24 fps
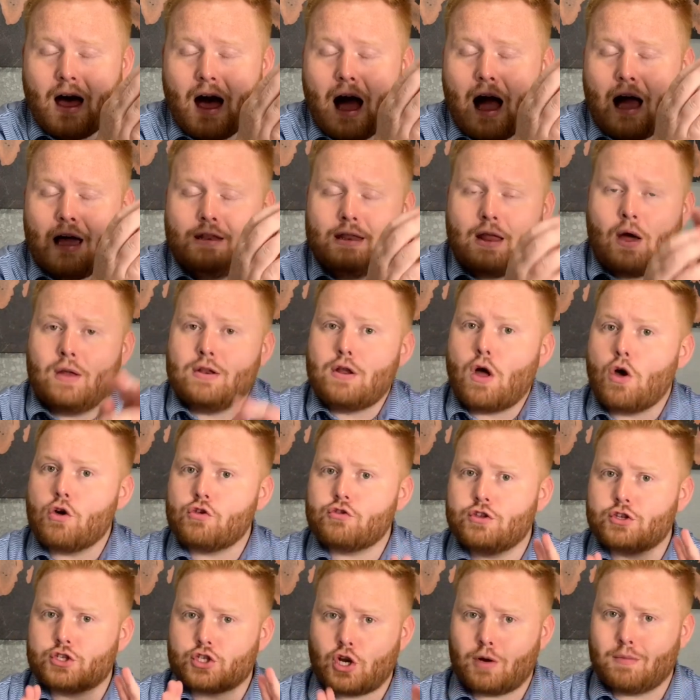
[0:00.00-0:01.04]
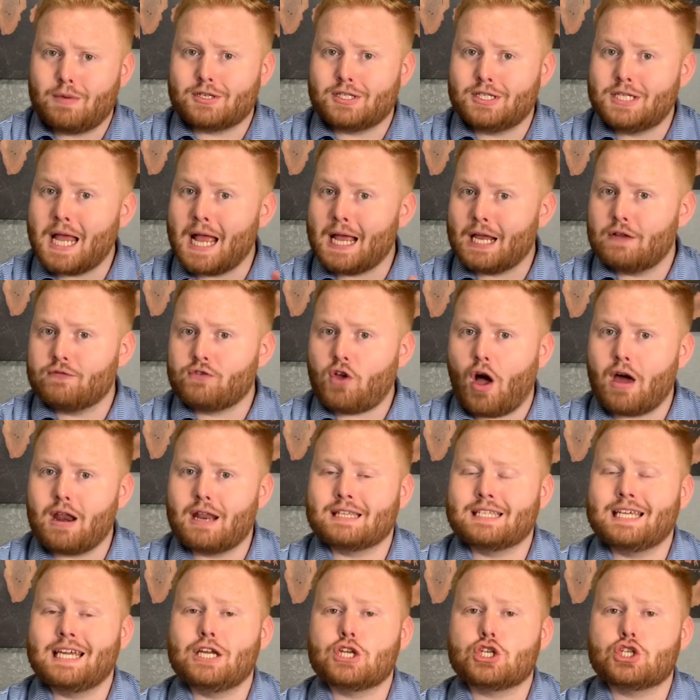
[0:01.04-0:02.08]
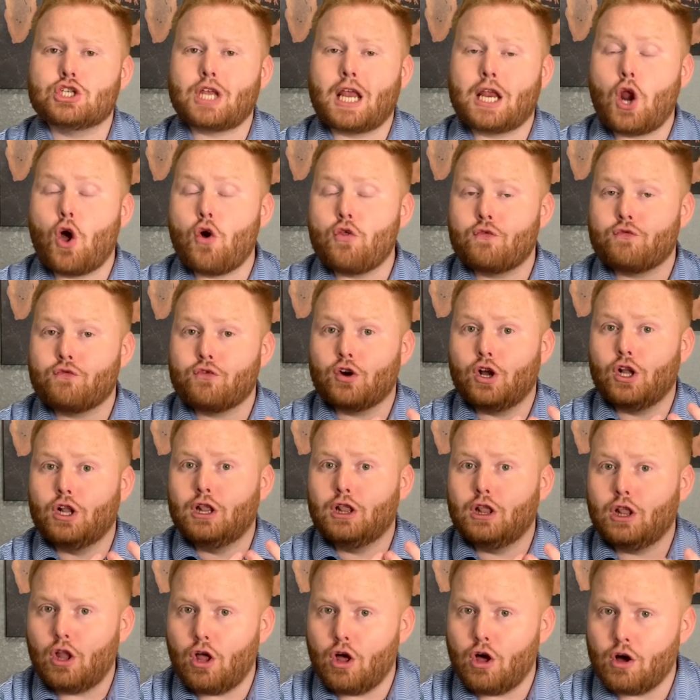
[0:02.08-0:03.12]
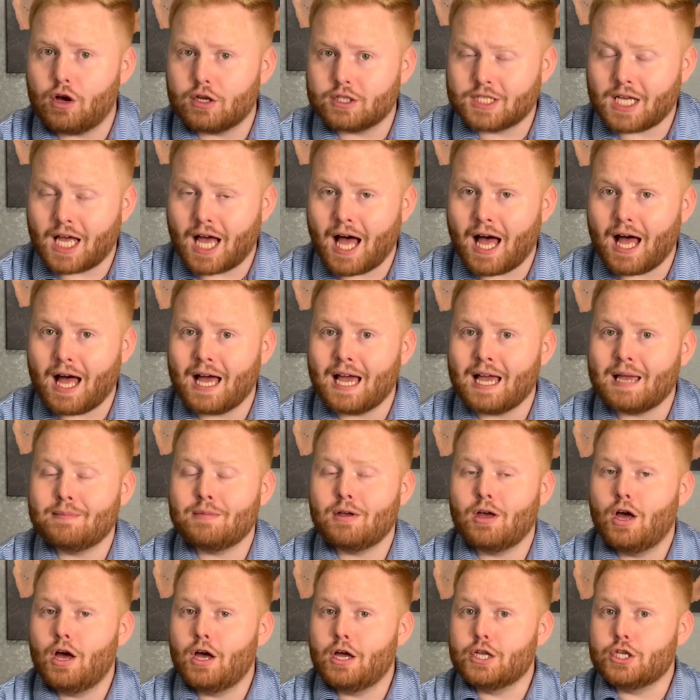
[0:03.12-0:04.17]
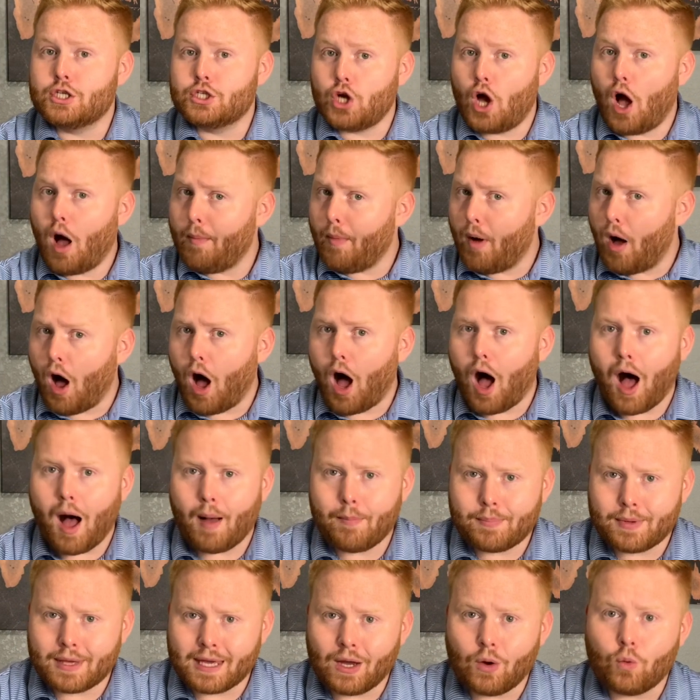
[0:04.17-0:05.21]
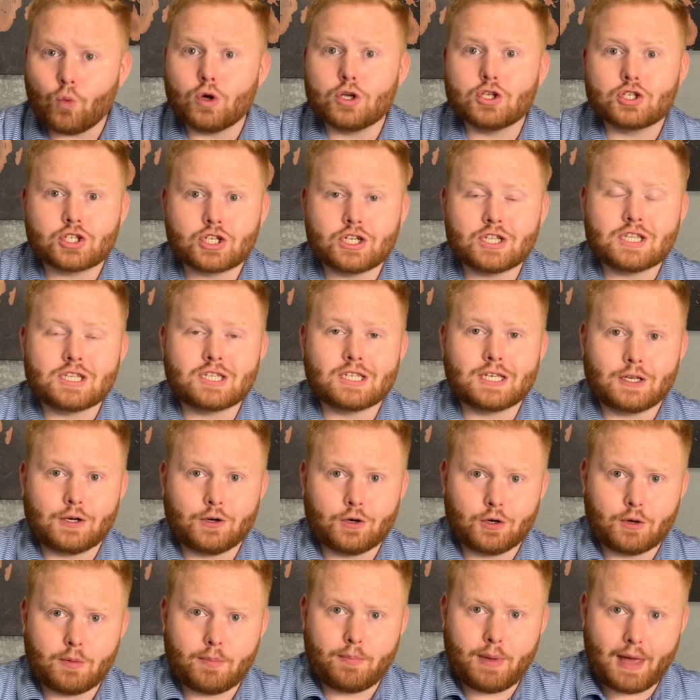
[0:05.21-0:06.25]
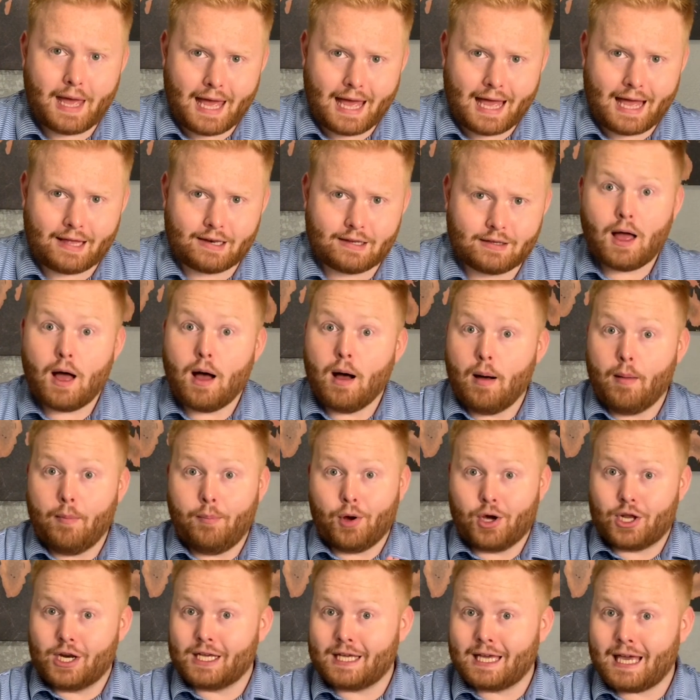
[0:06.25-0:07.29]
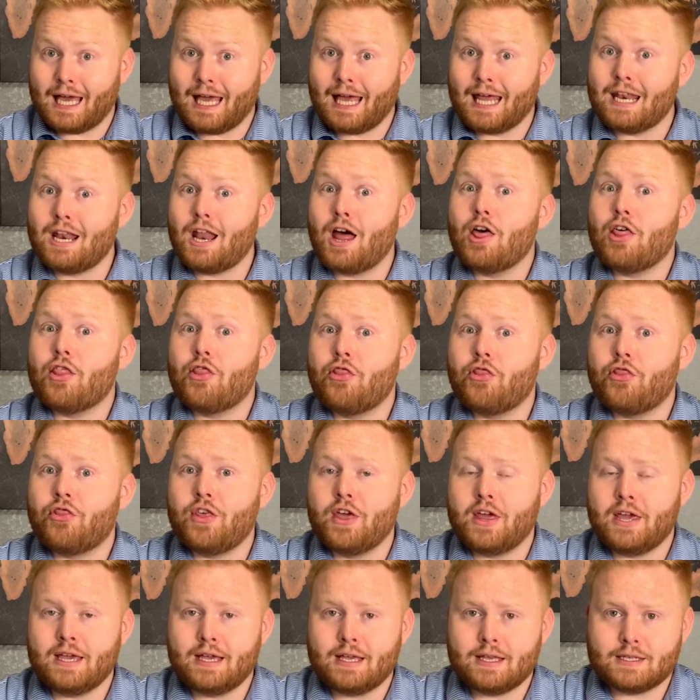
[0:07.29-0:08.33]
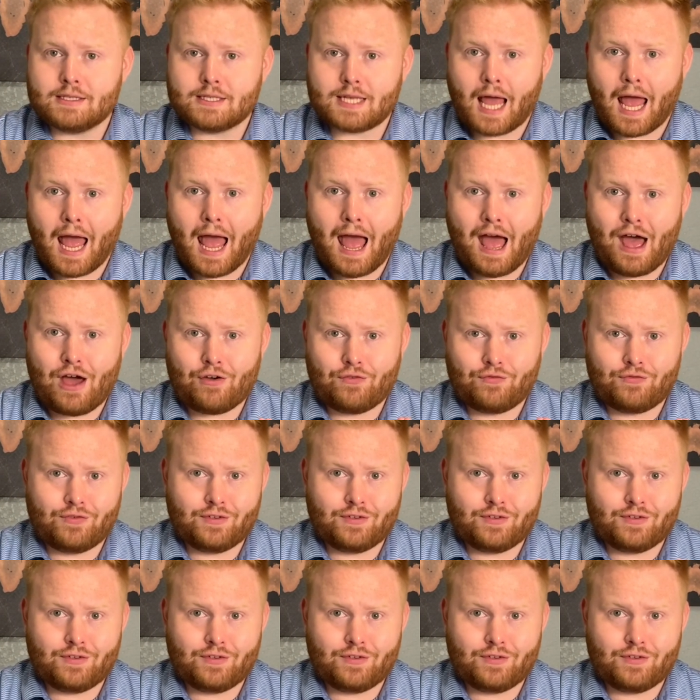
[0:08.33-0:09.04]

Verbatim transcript: Now, I know that this term has negative connotations. I know that for a long time, job hopping was considered bad. But again, things have